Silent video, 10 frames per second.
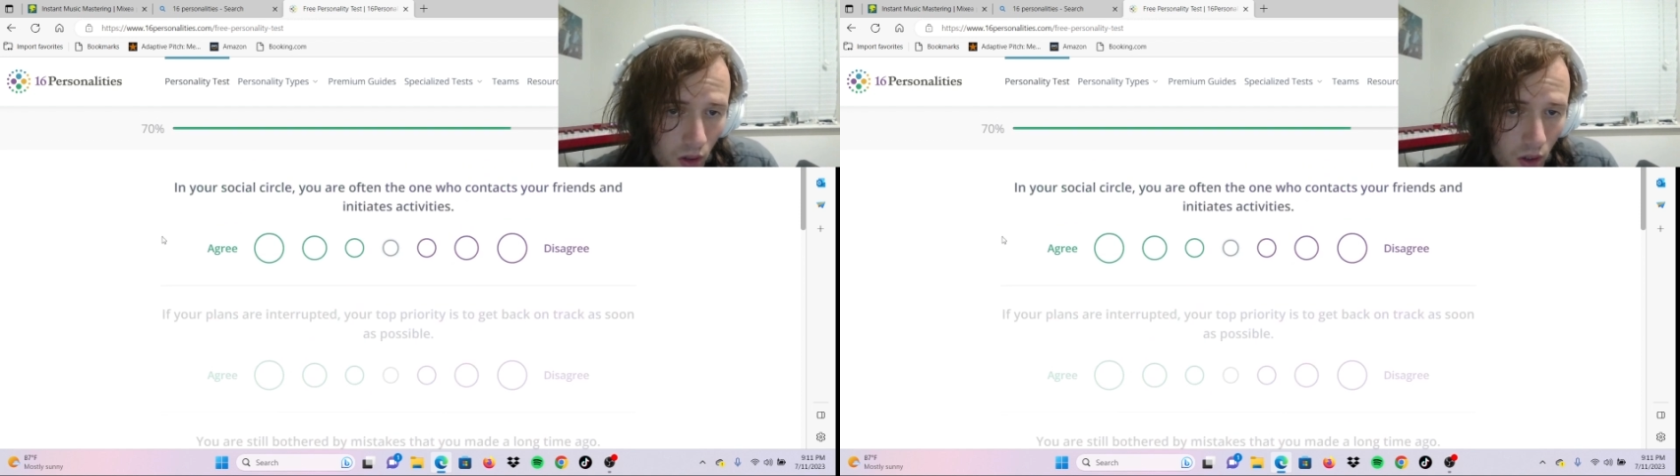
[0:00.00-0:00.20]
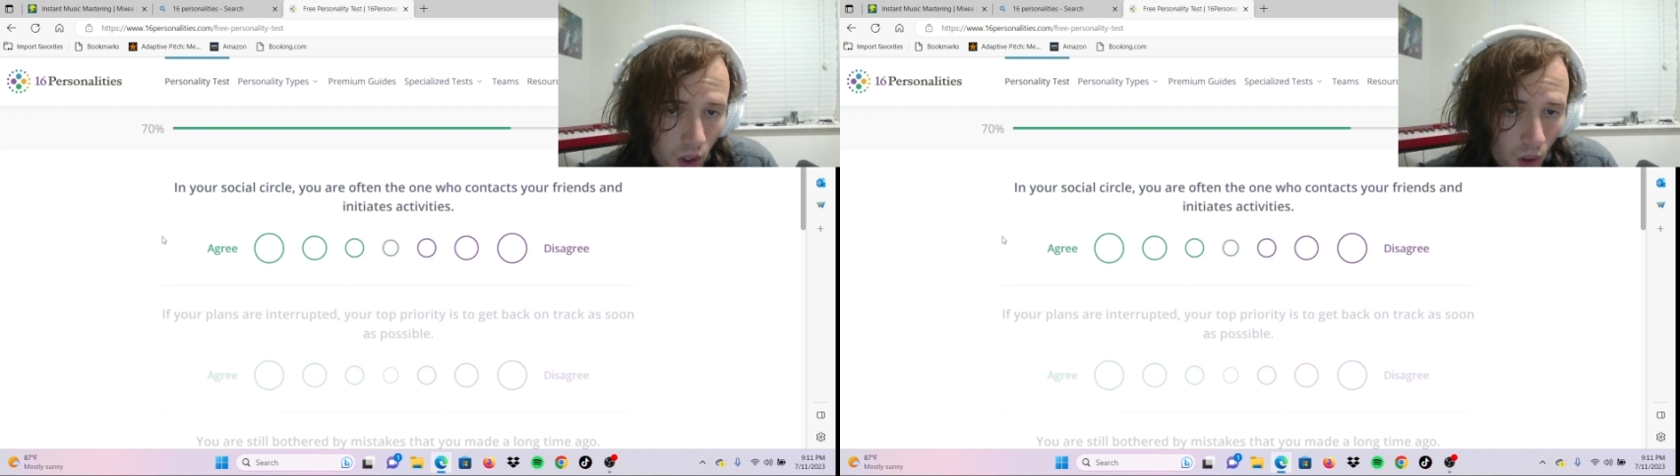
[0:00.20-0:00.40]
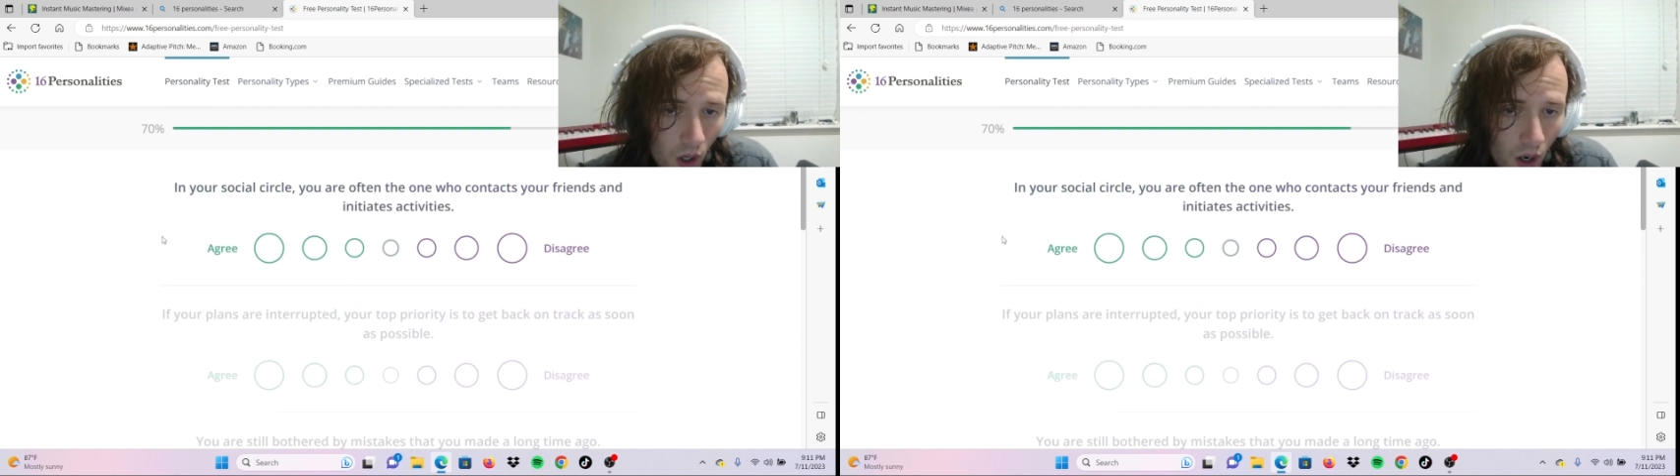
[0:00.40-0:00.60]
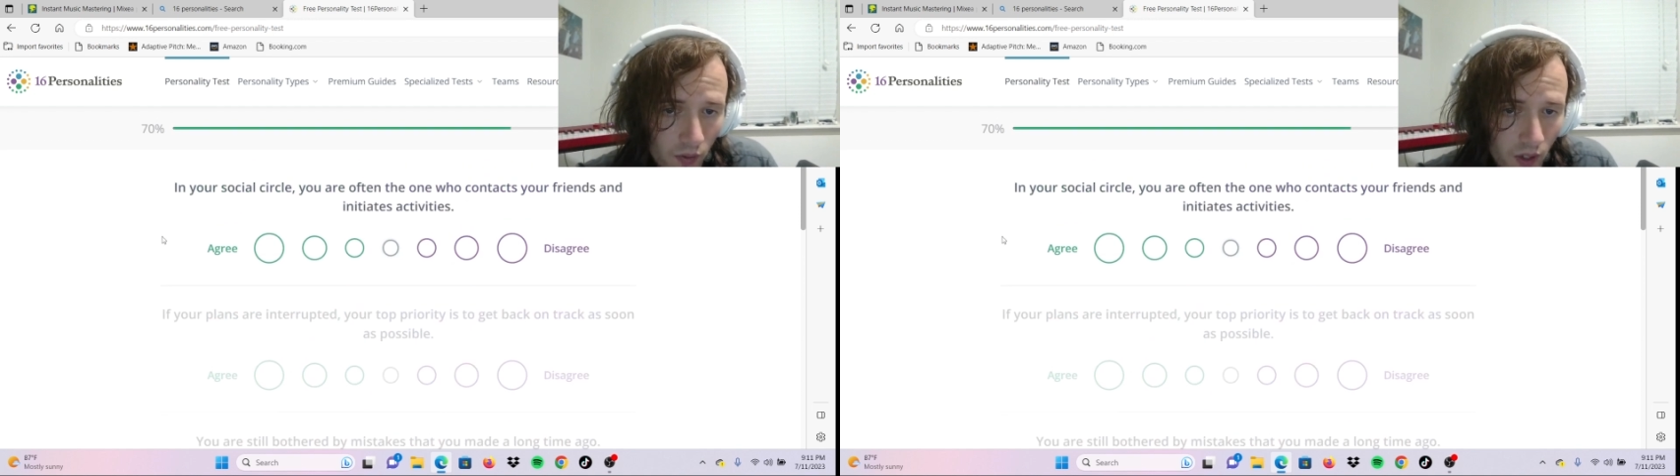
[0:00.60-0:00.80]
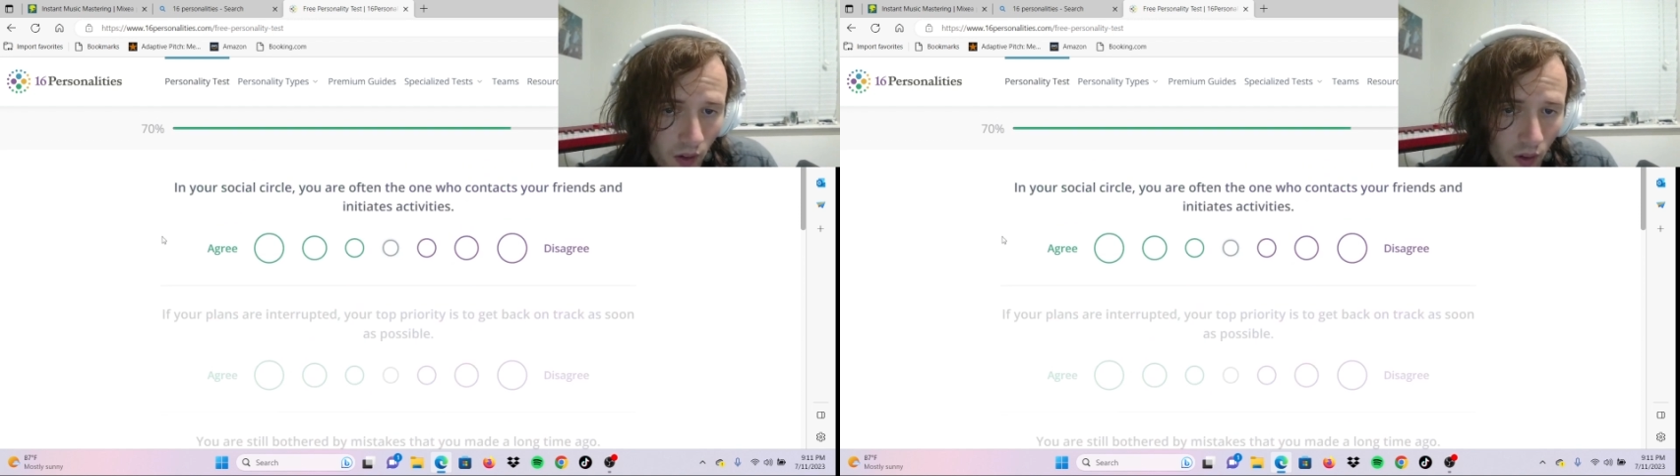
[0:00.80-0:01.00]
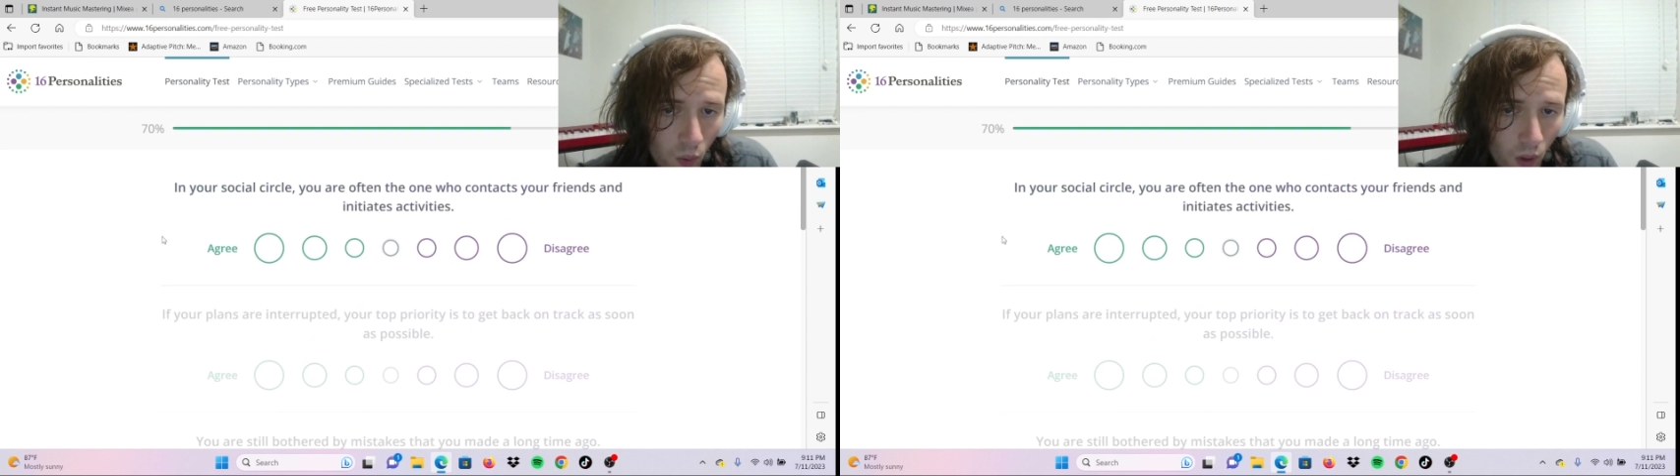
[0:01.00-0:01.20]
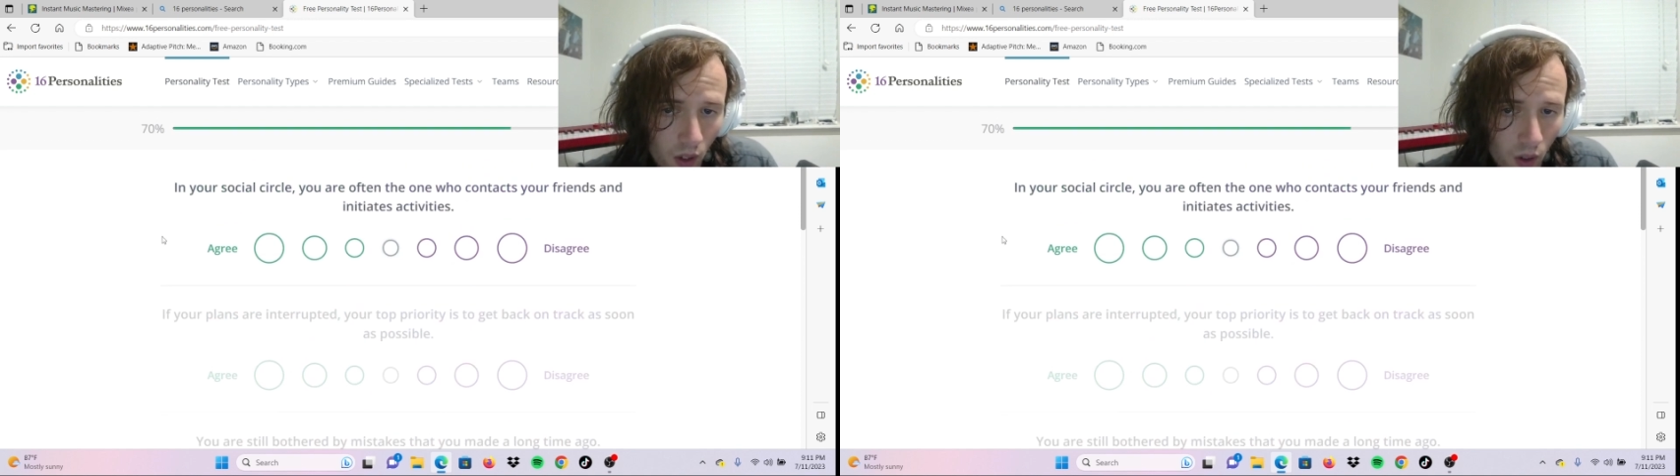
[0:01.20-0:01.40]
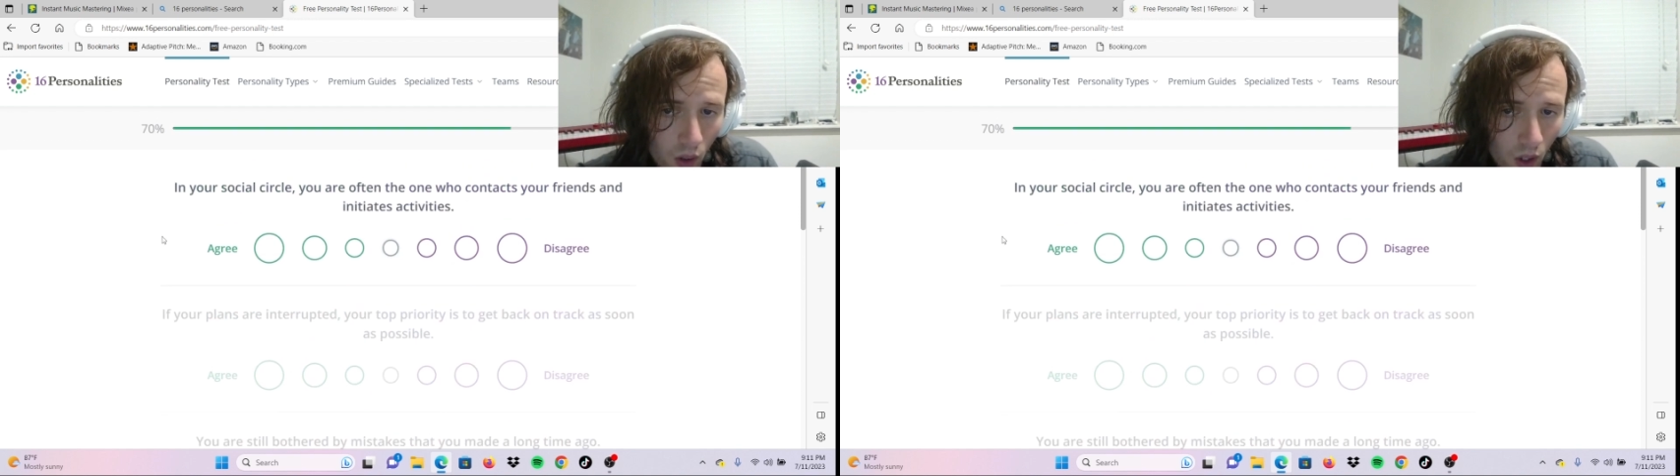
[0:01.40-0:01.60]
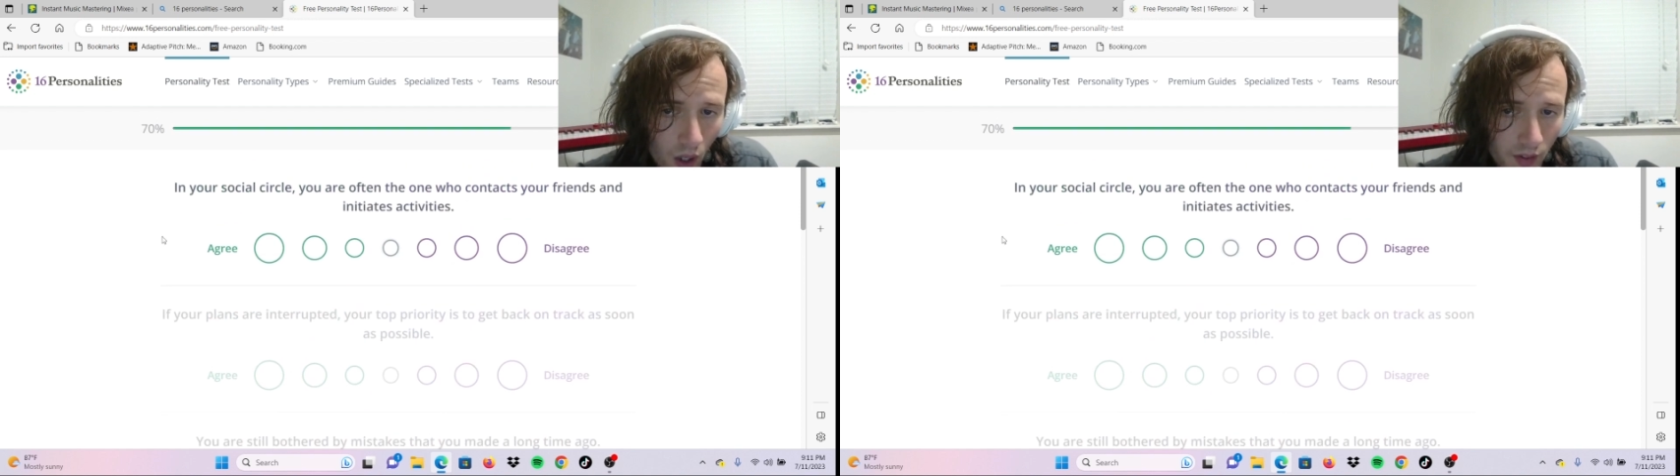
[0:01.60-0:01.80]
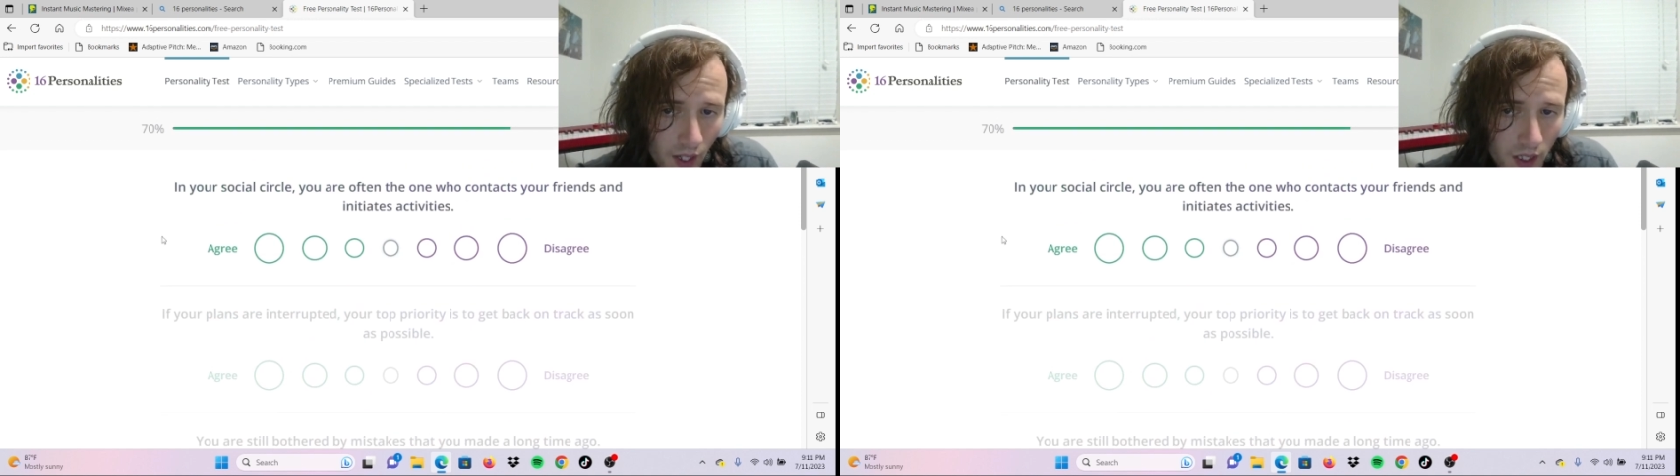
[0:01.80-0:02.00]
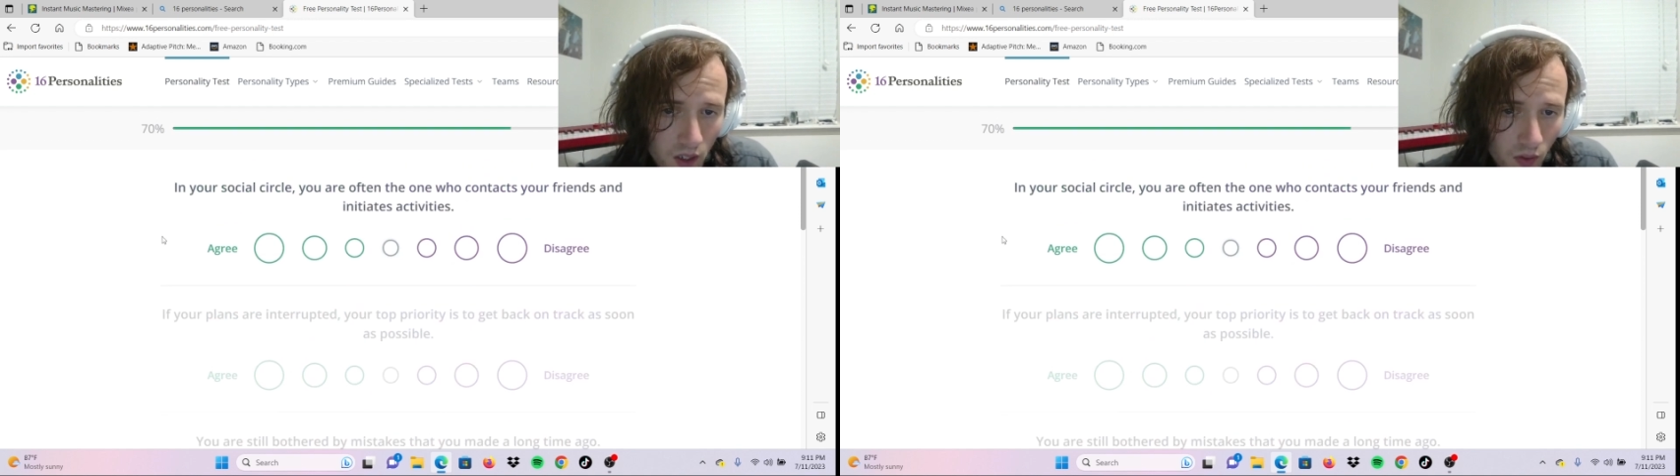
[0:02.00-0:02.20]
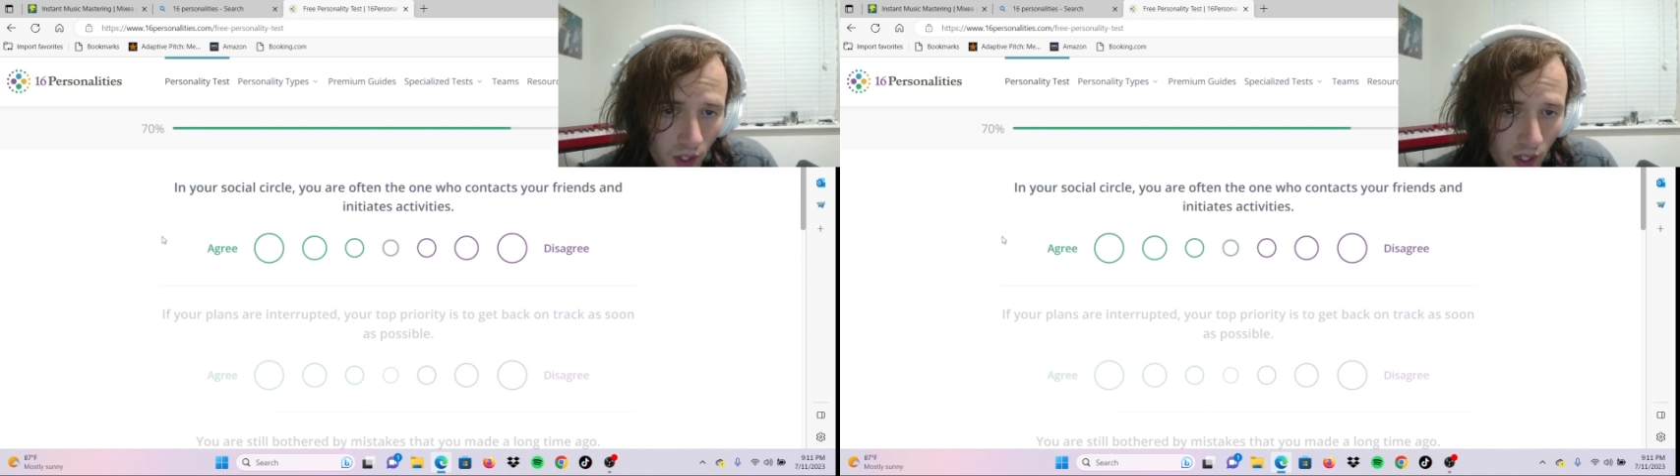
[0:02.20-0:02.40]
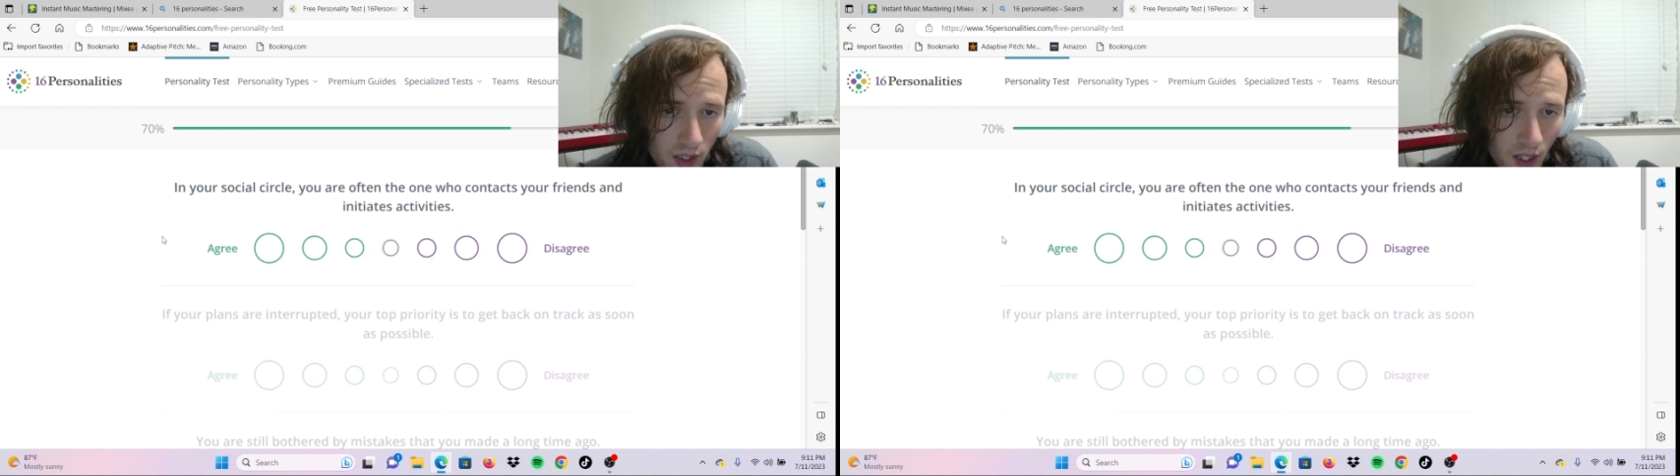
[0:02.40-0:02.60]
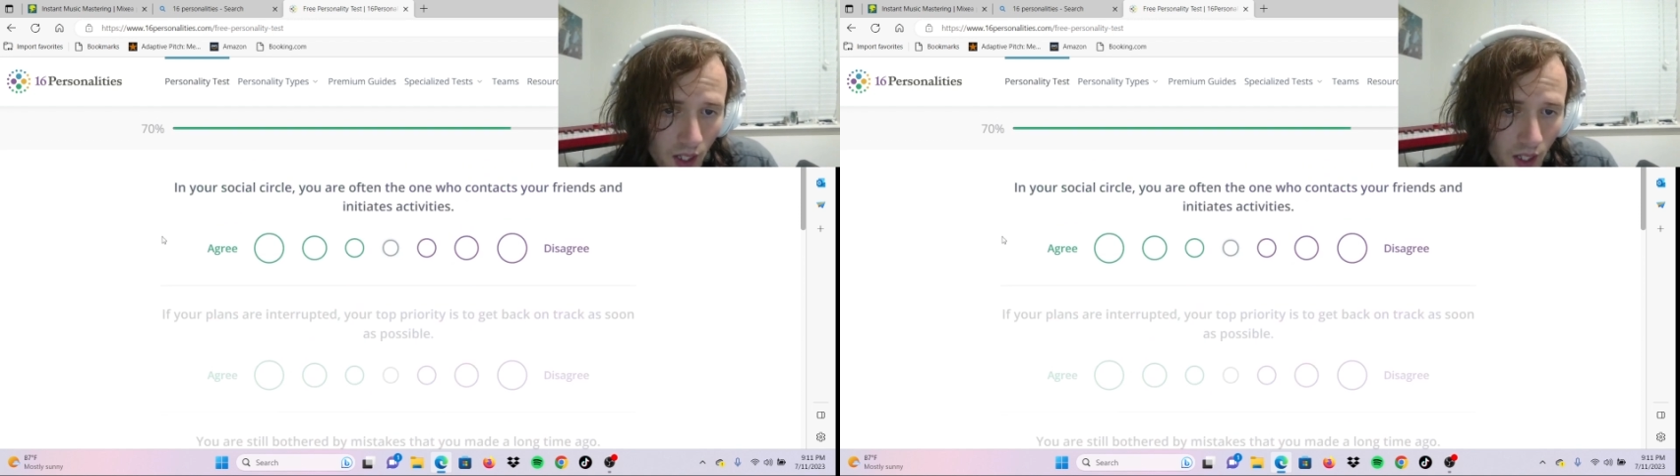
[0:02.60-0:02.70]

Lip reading: you are often the one who contacts your friends